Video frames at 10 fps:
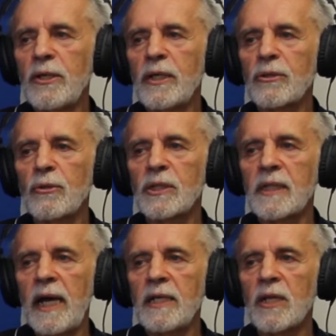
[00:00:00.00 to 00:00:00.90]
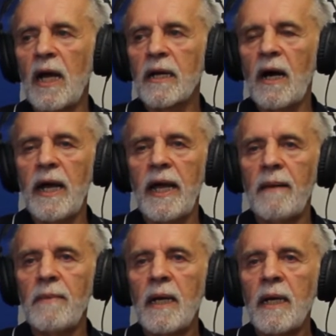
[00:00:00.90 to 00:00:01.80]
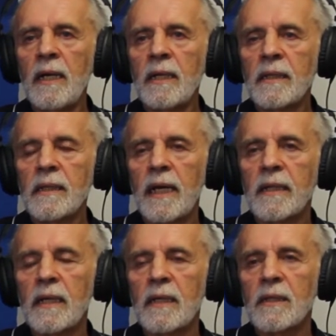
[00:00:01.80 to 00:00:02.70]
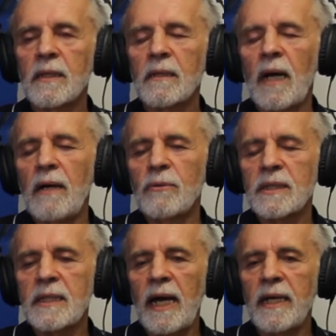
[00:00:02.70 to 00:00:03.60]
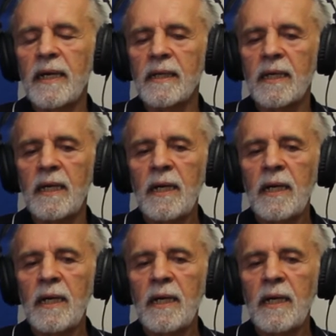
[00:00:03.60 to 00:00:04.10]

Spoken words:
you get to a stage like I am, that I would say that